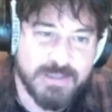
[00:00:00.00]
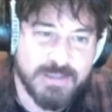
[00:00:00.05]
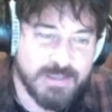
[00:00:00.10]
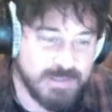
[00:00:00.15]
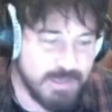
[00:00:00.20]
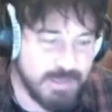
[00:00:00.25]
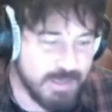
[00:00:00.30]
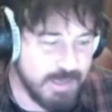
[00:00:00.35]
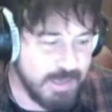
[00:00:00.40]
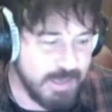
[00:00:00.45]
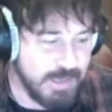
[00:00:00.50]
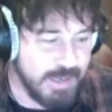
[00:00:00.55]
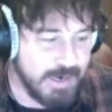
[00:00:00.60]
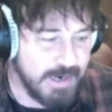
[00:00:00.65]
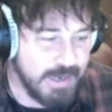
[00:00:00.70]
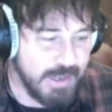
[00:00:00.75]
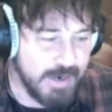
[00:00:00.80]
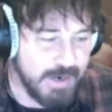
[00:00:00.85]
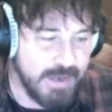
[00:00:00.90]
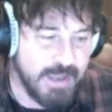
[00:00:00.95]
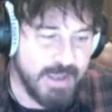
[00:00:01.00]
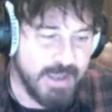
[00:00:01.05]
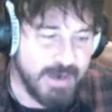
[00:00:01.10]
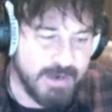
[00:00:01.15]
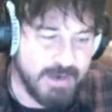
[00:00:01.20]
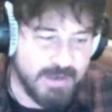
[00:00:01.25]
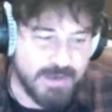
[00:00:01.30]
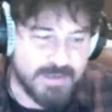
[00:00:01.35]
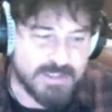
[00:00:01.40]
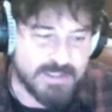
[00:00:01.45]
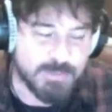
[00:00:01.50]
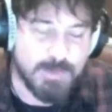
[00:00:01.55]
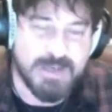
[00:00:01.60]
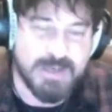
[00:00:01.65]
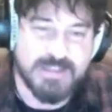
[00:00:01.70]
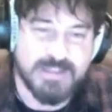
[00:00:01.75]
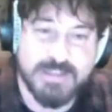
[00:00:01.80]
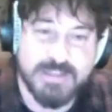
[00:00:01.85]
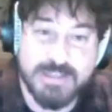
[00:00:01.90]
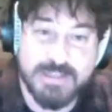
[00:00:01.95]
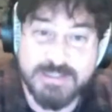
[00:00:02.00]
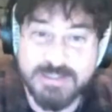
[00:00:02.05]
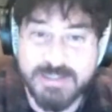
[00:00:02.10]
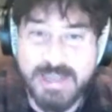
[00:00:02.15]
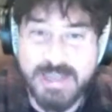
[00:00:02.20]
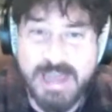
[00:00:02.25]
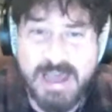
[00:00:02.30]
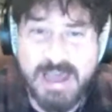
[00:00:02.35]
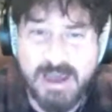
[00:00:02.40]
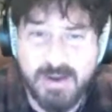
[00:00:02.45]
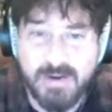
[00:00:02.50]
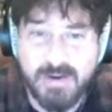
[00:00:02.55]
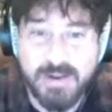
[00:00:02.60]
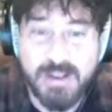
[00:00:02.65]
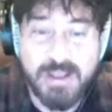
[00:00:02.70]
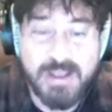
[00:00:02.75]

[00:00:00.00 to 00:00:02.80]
and express things loud.